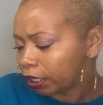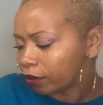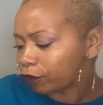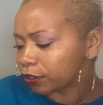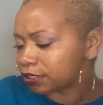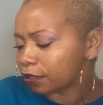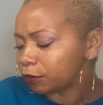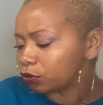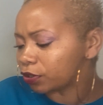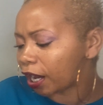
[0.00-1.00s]
For some of
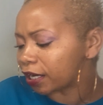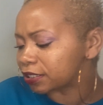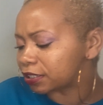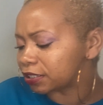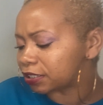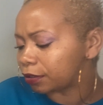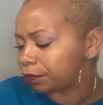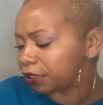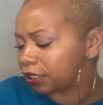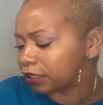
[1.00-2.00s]
you guys, this could
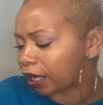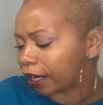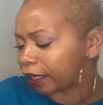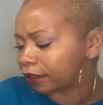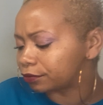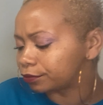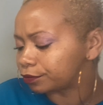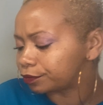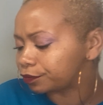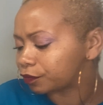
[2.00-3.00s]
be like,
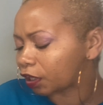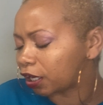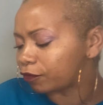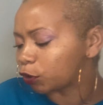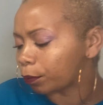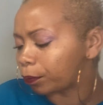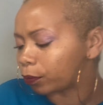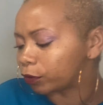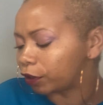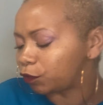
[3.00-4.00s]
if you're
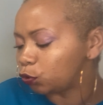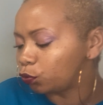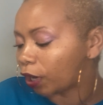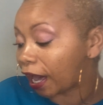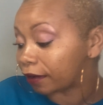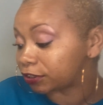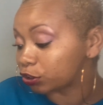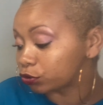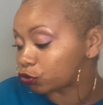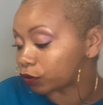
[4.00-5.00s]
if you have
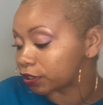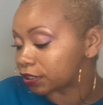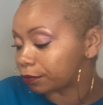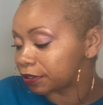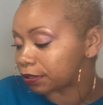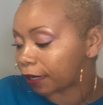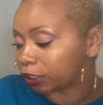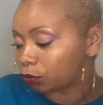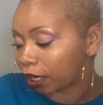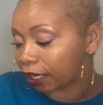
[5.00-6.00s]
children, this could be somebody
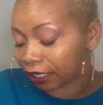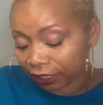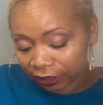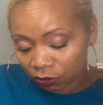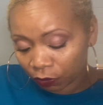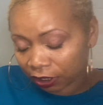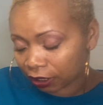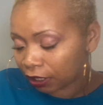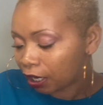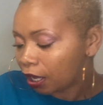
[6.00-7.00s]
you had kids
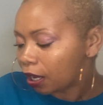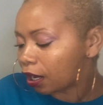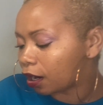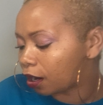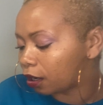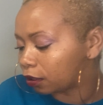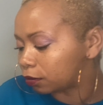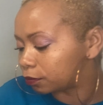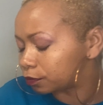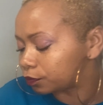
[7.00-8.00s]
with.
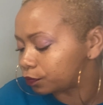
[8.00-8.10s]
Um,